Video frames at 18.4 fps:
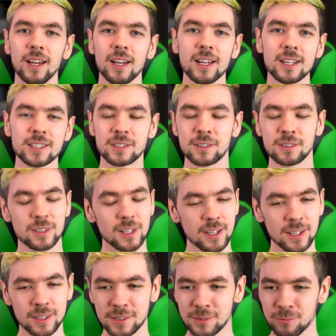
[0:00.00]
It's
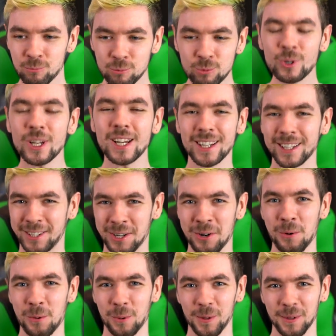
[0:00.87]
it's really
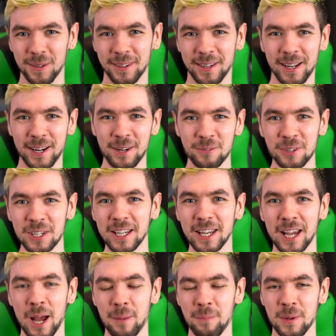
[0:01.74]
cool and I'm
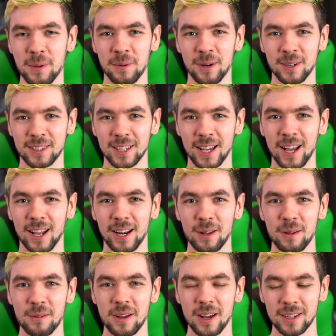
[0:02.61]
really happy about that
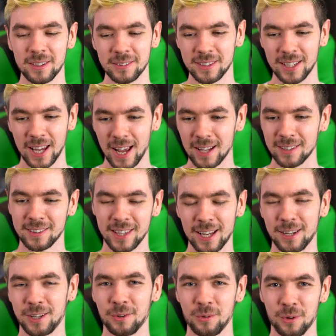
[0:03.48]
and I, I can't
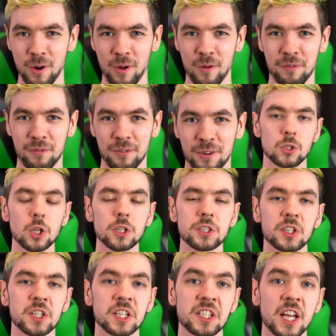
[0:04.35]
thank you enough. There's
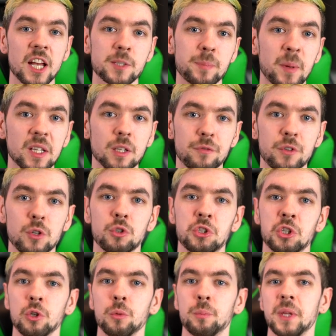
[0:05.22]
also this aspect of
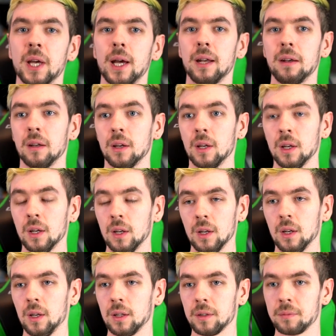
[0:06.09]
YouTube that
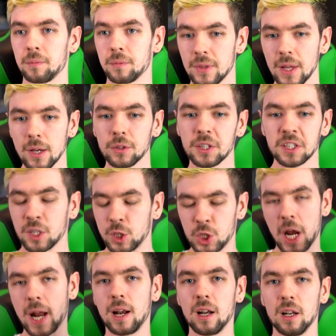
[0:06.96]
now that the
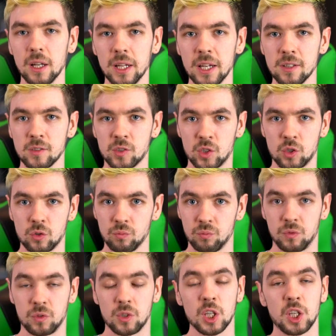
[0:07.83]
channel is
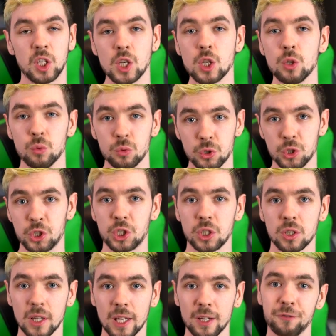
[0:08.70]

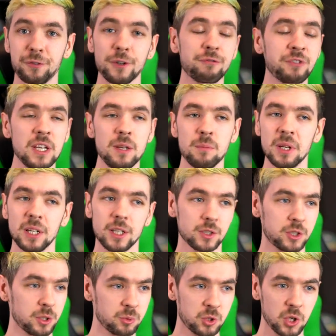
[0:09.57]
huge, like 15
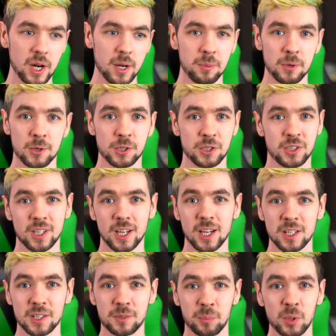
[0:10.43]
million subscribers
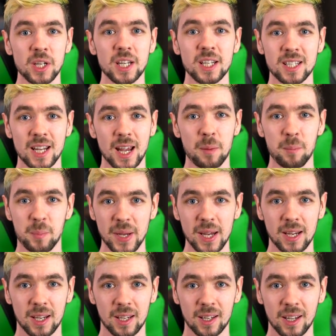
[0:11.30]
is pretty damn
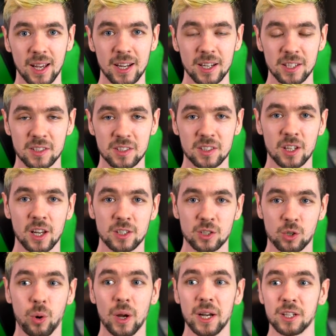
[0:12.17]
big and it's
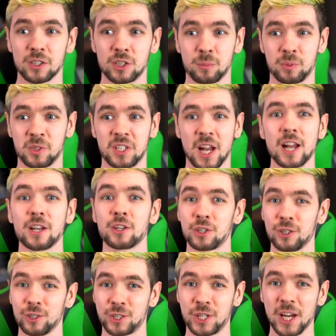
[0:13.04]
it's quite a substantial